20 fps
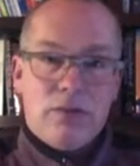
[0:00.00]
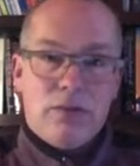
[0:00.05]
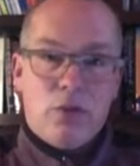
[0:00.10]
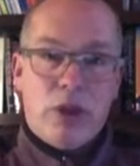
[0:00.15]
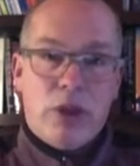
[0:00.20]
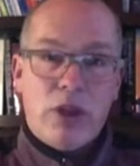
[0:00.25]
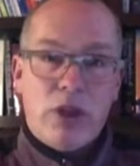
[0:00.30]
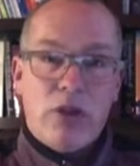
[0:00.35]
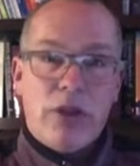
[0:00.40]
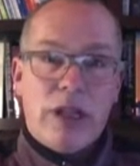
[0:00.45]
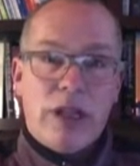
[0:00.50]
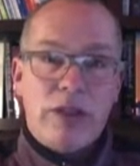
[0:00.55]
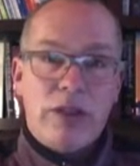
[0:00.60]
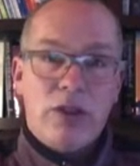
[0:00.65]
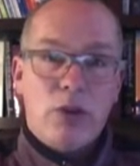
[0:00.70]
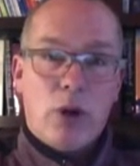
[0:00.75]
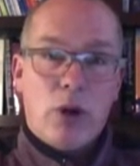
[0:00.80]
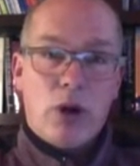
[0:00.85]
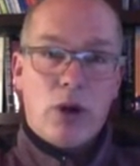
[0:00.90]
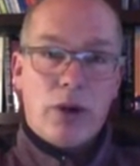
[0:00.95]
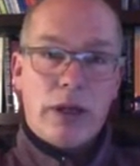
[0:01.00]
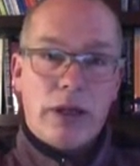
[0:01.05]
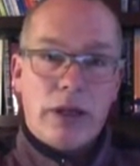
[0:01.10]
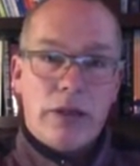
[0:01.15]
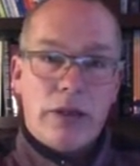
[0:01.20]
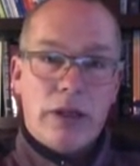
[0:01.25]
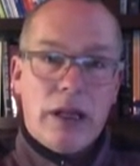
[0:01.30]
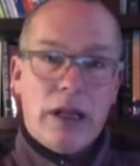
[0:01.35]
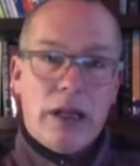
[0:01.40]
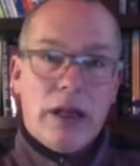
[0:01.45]
When you're done swallowing.
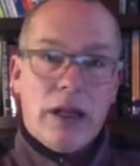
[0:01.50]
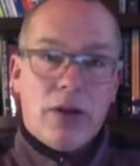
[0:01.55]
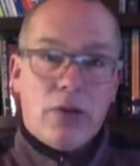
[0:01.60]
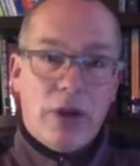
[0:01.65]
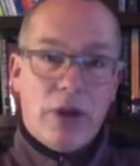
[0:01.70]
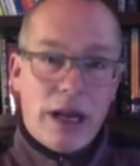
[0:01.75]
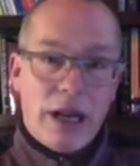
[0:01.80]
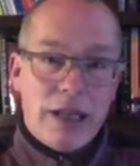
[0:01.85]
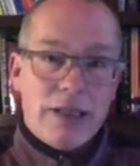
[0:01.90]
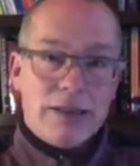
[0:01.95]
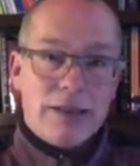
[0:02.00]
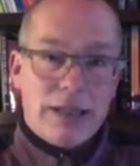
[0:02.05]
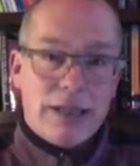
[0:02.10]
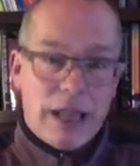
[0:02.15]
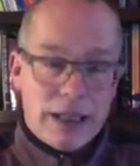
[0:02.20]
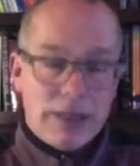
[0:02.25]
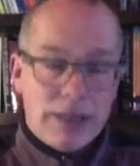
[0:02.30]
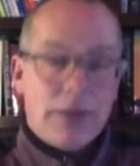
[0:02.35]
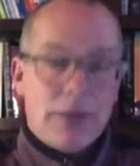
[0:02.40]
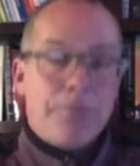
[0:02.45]
Ready, set,